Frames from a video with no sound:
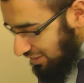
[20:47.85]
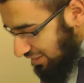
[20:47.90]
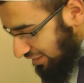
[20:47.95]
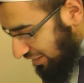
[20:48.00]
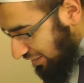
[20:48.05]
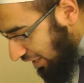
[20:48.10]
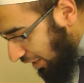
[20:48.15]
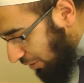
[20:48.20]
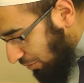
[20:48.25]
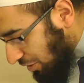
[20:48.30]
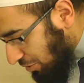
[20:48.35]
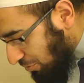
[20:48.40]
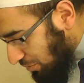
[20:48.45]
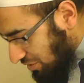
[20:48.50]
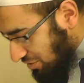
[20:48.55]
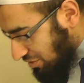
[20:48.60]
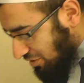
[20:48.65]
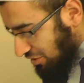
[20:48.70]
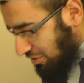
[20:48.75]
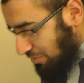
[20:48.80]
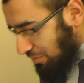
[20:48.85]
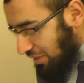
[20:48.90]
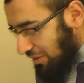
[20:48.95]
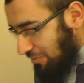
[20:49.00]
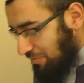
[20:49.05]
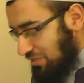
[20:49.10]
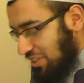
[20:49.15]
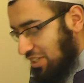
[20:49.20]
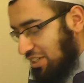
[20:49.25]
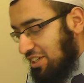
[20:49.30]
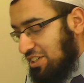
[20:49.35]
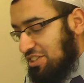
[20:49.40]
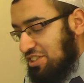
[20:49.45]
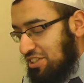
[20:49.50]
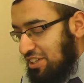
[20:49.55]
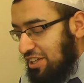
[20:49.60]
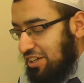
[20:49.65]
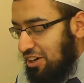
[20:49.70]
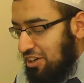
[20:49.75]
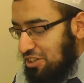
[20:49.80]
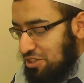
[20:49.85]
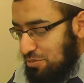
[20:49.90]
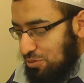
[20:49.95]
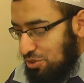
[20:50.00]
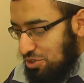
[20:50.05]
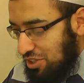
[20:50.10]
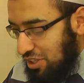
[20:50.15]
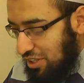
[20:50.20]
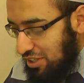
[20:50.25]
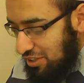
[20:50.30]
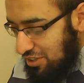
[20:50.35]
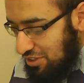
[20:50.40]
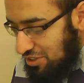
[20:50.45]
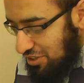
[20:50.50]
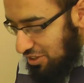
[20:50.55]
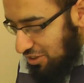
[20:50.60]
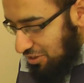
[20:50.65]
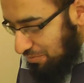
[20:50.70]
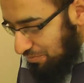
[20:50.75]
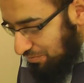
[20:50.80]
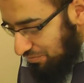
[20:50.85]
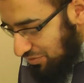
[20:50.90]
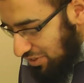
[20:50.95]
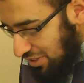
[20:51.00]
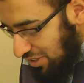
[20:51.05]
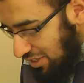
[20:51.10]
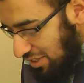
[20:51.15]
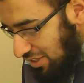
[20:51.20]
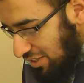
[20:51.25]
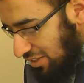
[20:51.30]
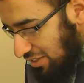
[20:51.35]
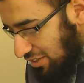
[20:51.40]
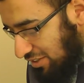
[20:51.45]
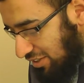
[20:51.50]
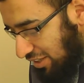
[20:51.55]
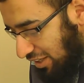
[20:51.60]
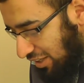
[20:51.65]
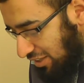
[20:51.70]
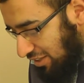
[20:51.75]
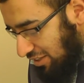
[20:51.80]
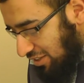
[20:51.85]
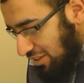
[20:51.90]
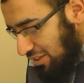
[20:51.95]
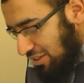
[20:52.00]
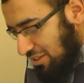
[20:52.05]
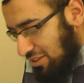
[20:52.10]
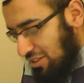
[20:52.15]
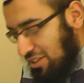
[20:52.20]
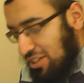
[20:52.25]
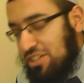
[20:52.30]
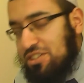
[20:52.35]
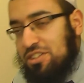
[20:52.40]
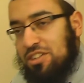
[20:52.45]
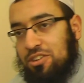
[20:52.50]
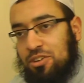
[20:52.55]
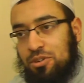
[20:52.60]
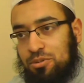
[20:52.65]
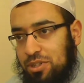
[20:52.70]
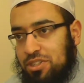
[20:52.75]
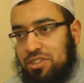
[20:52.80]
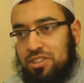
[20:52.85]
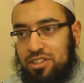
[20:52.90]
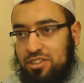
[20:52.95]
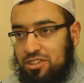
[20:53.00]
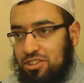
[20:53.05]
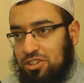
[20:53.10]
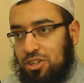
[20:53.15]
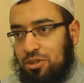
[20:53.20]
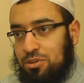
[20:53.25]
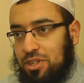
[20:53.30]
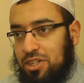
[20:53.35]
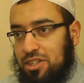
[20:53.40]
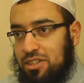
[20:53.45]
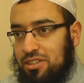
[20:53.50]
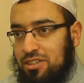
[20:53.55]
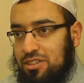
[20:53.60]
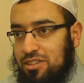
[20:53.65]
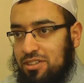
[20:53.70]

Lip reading: And how he wins the debate is he then asks Musa alayhi salam that, is it not written in the Torah